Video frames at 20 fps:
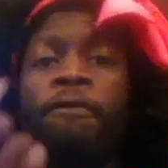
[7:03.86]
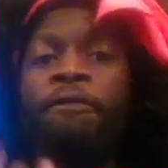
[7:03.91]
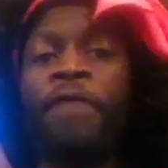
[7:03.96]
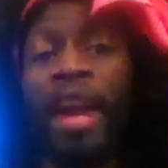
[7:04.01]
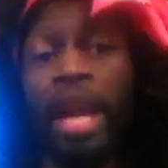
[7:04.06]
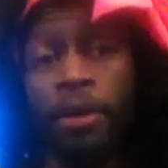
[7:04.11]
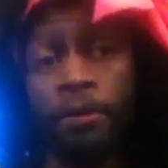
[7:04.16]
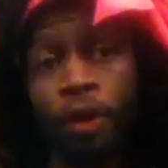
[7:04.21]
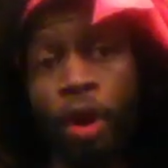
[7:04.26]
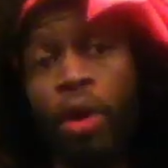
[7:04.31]

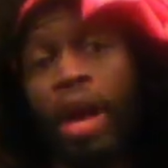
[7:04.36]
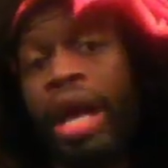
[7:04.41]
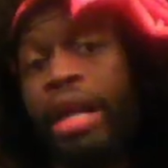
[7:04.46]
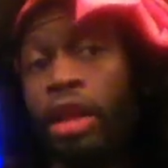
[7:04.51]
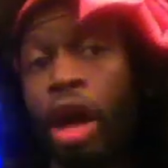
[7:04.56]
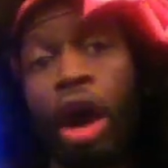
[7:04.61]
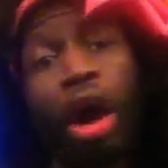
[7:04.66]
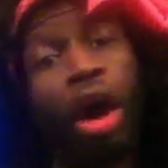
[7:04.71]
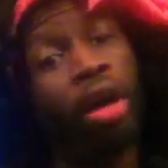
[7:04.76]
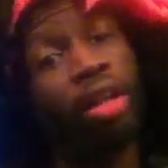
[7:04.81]
Faith going to
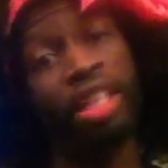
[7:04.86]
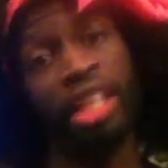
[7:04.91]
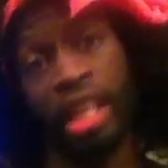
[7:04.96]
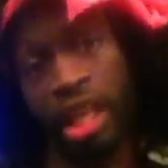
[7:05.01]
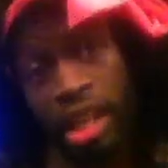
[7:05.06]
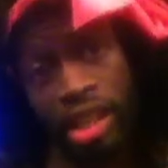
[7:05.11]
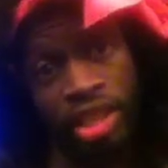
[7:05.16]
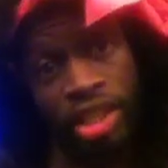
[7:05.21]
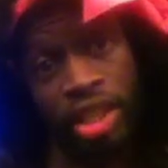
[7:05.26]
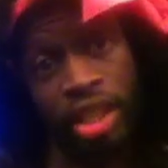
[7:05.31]
have to
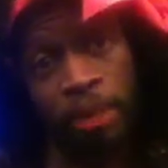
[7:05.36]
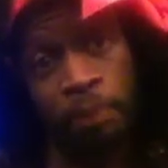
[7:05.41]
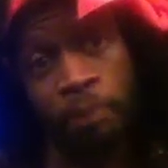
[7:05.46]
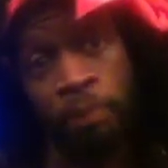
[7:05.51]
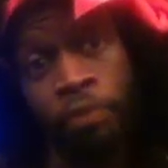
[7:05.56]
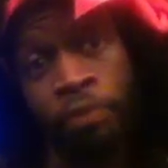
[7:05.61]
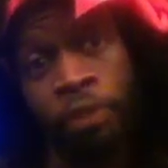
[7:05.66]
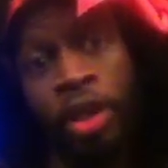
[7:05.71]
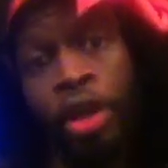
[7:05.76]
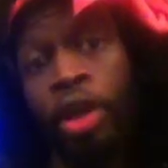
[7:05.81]
audition.
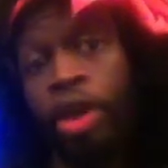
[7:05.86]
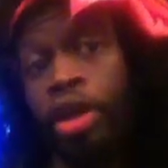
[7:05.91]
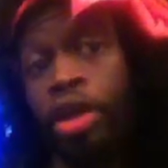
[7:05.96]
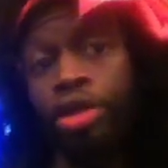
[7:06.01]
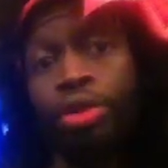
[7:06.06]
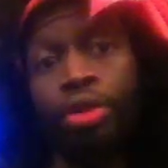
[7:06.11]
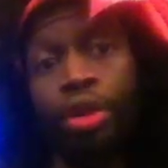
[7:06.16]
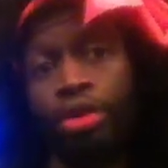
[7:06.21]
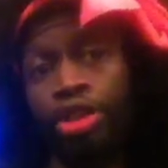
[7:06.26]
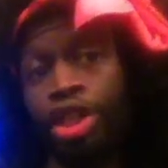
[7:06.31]

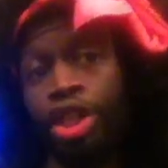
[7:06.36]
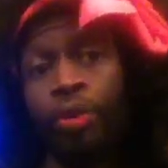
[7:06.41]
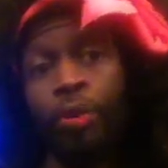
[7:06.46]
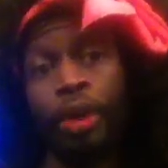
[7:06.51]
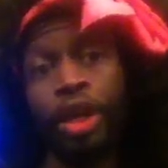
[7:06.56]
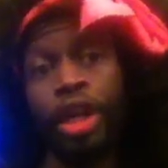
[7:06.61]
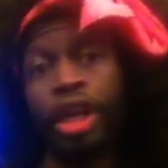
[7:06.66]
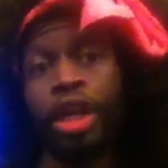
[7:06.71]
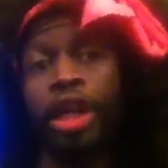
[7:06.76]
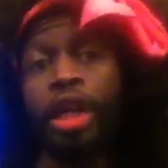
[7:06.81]
Because, you know, she
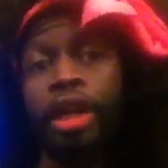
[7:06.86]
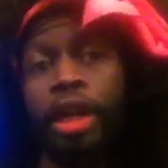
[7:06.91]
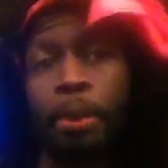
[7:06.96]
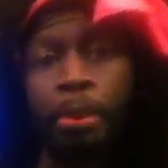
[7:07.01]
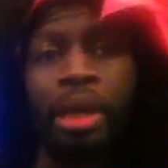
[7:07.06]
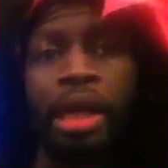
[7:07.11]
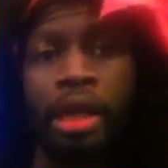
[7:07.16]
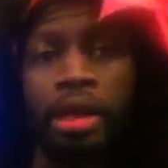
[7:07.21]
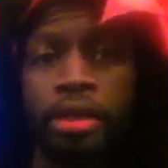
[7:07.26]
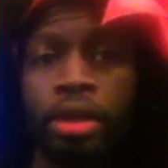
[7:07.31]
real here to
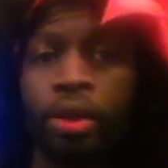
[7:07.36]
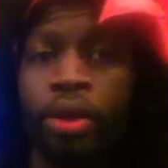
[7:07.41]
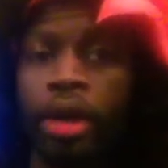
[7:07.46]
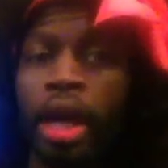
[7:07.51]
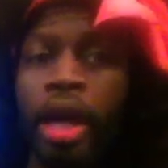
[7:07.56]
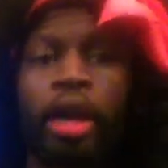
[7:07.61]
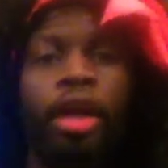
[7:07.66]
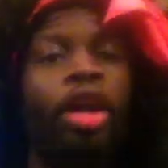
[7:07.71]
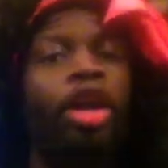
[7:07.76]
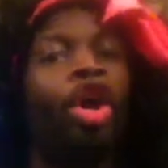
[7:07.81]
miss,
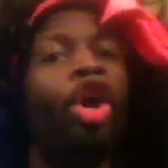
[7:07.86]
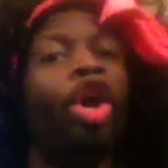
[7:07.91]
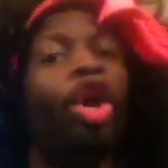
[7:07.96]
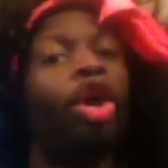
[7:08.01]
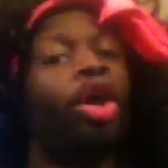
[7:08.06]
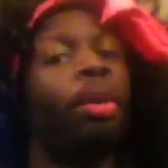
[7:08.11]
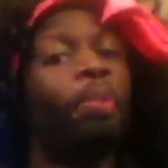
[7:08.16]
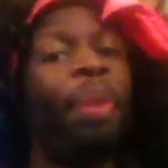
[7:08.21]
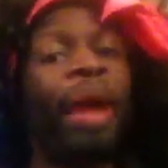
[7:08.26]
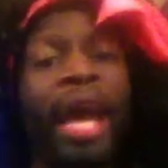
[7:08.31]
okay?
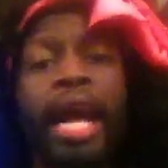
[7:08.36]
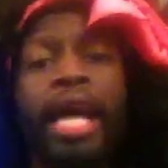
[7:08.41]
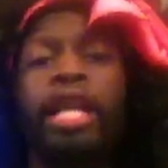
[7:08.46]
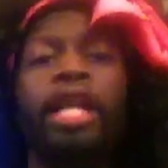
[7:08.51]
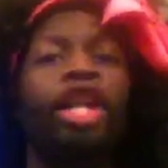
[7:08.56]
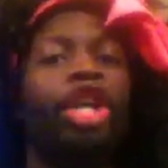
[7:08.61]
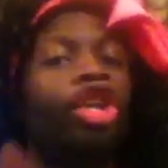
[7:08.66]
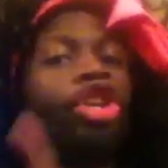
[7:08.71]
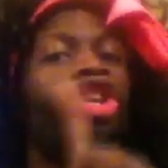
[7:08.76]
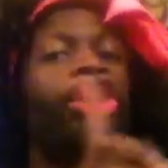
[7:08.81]

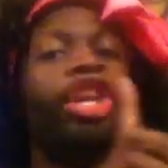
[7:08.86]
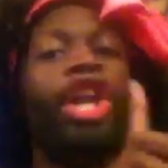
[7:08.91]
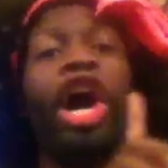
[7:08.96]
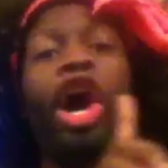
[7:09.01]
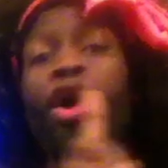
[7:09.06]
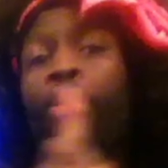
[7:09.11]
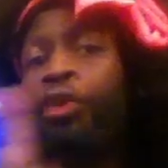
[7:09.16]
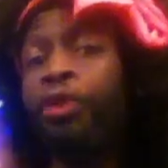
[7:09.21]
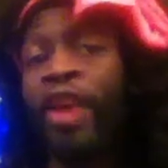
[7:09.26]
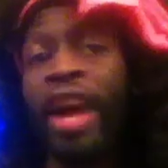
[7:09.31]
Patty,
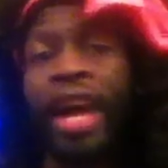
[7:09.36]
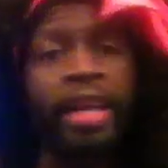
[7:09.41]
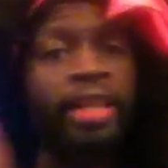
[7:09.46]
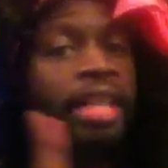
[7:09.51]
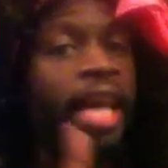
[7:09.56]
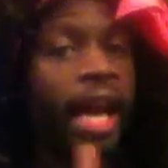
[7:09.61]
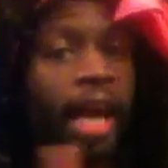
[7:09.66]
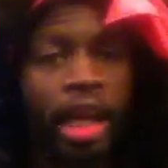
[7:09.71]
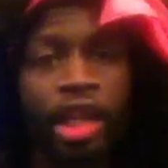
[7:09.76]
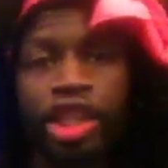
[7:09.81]
no
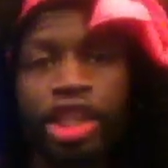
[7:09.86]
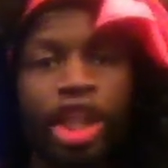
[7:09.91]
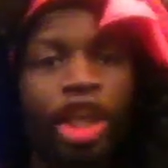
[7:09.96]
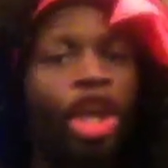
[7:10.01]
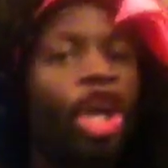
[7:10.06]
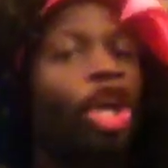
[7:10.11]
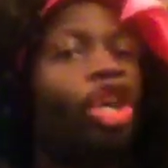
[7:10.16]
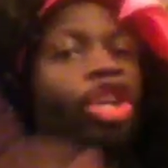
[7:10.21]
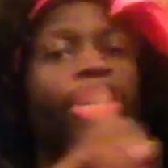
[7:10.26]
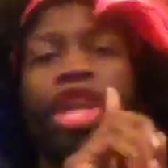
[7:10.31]
Fantasia.
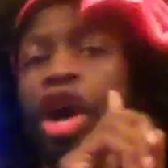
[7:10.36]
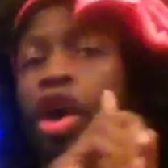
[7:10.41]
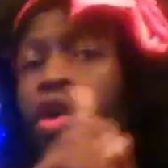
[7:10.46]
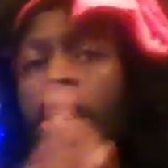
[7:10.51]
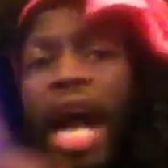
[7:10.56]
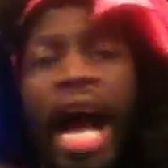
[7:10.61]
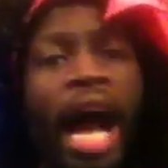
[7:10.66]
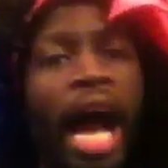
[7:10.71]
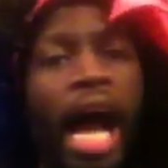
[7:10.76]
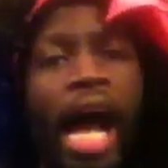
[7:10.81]

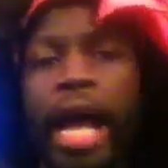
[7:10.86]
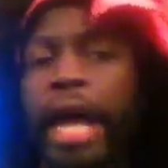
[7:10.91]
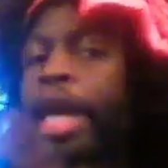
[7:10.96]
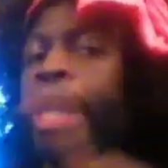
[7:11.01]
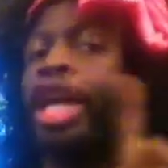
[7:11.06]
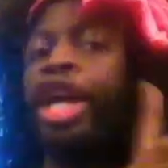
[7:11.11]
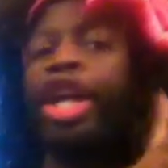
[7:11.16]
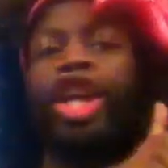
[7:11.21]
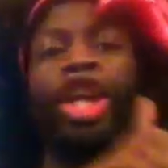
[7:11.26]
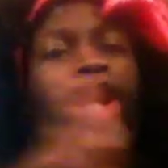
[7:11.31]
No God.
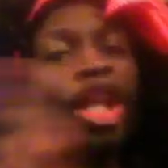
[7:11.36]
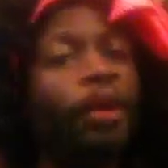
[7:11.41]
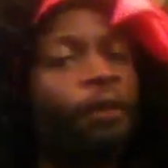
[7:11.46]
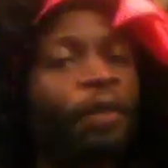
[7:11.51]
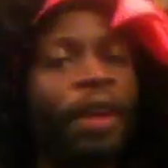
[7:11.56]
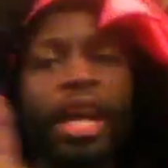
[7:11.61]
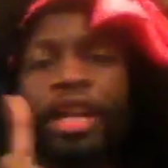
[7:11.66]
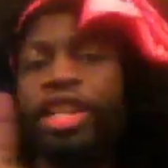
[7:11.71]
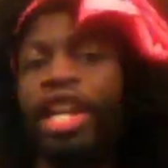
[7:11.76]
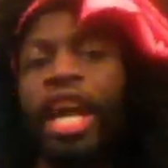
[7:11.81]
Keep
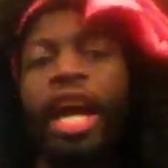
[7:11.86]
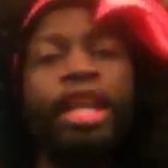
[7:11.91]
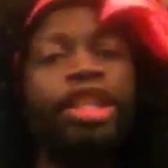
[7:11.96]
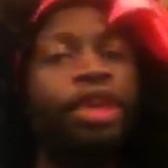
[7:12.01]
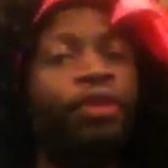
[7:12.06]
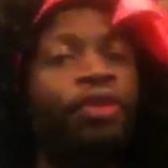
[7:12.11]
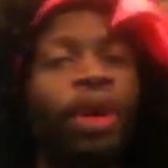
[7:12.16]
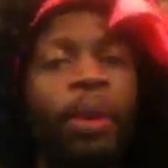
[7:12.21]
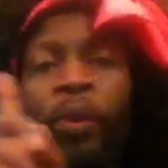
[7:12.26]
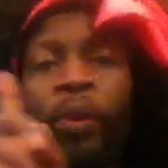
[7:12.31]

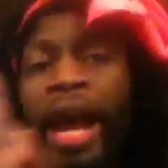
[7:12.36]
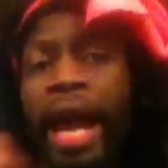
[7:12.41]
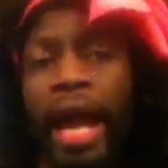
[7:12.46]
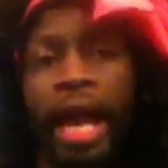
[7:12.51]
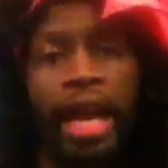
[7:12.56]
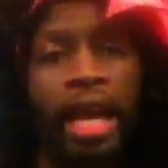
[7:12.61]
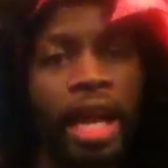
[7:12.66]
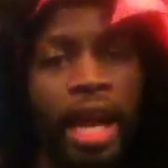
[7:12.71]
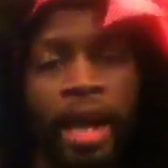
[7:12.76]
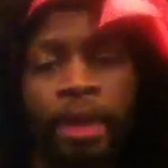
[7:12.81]
Fantasia from
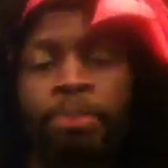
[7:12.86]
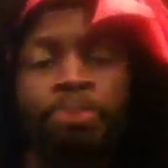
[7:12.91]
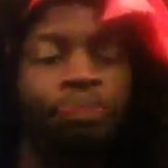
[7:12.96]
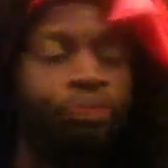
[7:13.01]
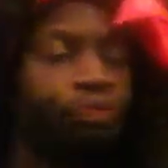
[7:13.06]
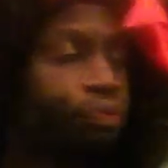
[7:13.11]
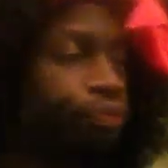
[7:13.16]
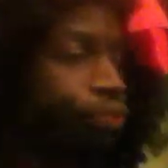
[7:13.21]
Ryan now.